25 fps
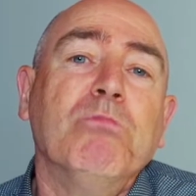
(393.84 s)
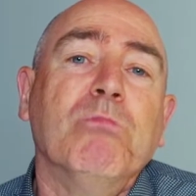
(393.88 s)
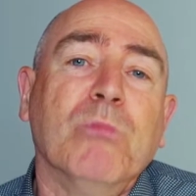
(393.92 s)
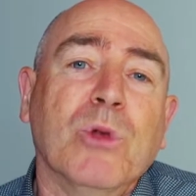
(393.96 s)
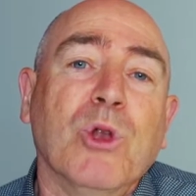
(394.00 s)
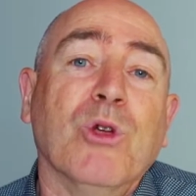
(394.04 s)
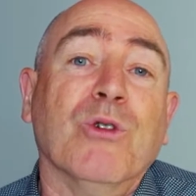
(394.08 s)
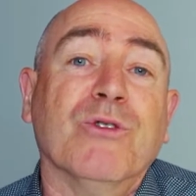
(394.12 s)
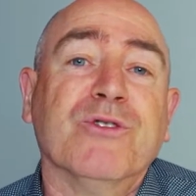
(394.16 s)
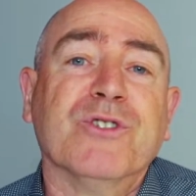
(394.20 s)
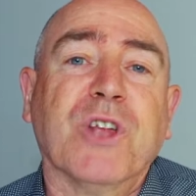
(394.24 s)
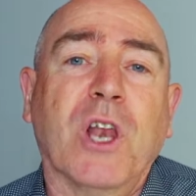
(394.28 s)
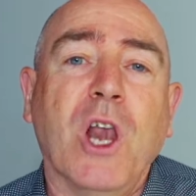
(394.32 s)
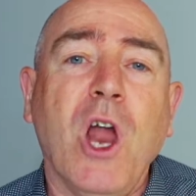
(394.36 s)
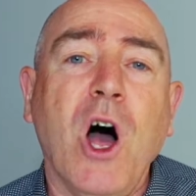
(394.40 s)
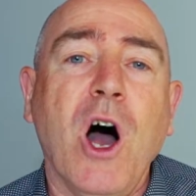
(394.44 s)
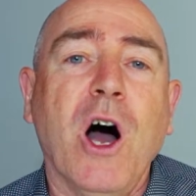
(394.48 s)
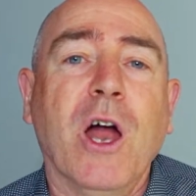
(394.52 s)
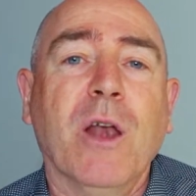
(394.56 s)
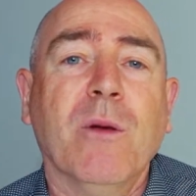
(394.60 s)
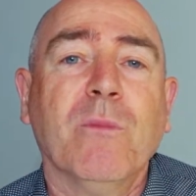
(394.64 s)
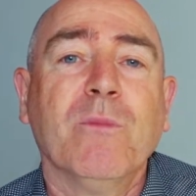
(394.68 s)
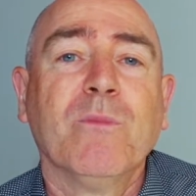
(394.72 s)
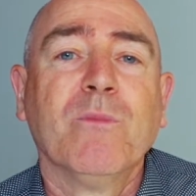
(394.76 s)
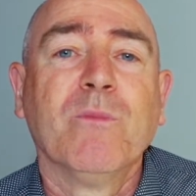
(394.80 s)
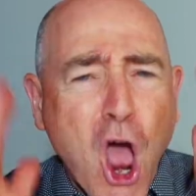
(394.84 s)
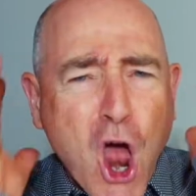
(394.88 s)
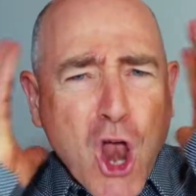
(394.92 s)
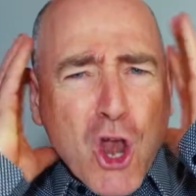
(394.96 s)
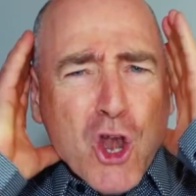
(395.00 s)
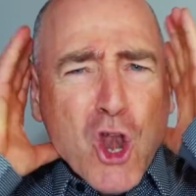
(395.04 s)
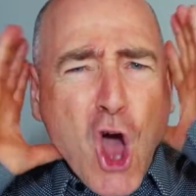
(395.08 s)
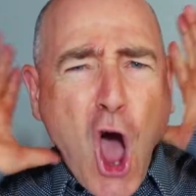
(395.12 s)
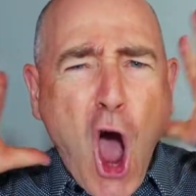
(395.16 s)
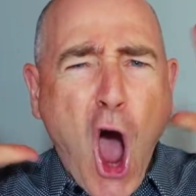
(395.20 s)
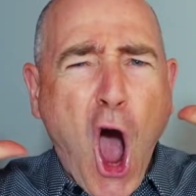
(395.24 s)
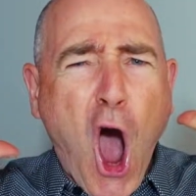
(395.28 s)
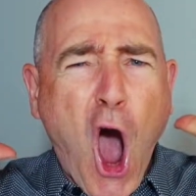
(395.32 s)
lose the lot.
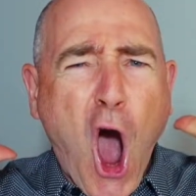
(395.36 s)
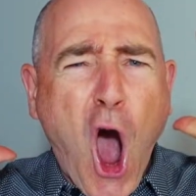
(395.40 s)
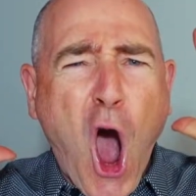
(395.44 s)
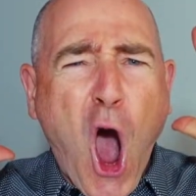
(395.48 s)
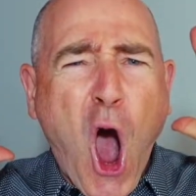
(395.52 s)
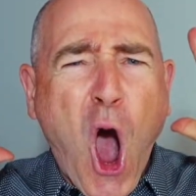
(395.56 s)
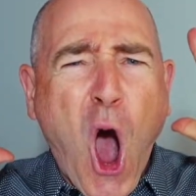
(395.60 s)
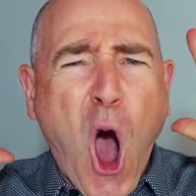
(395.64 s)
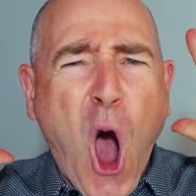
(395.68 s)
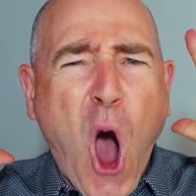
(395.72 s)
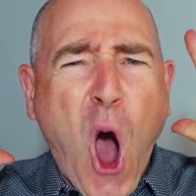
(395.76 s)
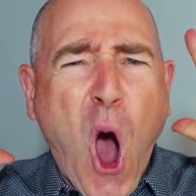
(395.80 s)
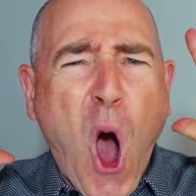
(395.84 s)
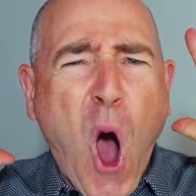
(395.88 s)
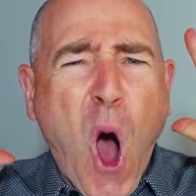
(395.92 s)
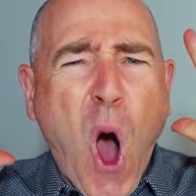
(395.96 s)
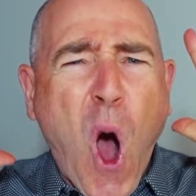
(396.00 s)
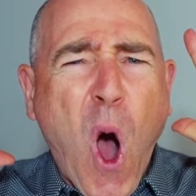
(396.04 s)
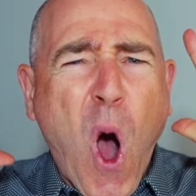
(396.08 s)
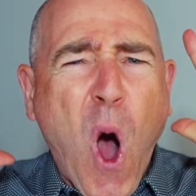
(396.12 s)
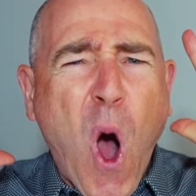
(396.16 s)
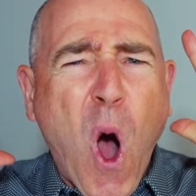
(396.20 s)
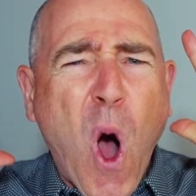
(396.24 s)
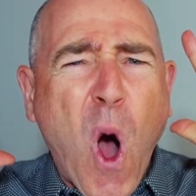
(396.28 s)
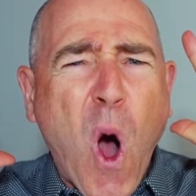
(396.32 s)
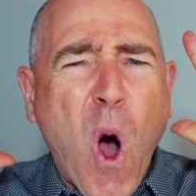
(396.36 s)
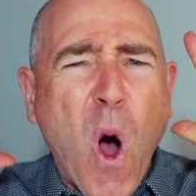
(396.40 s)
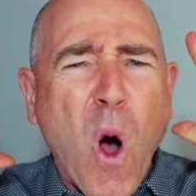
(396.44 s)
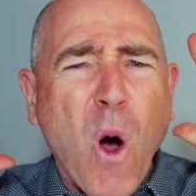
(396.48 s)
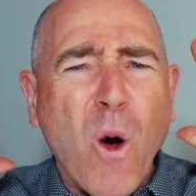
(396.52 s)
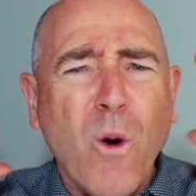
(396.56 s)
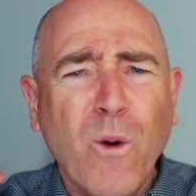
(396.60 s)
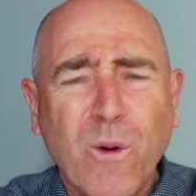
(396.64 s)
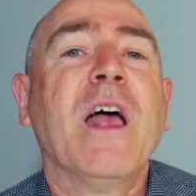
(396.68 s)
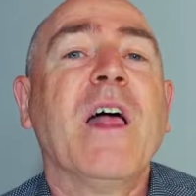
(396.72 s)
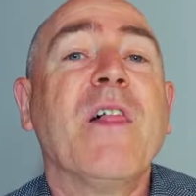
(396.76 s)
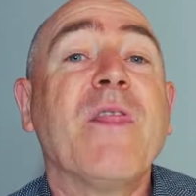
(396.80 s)
No!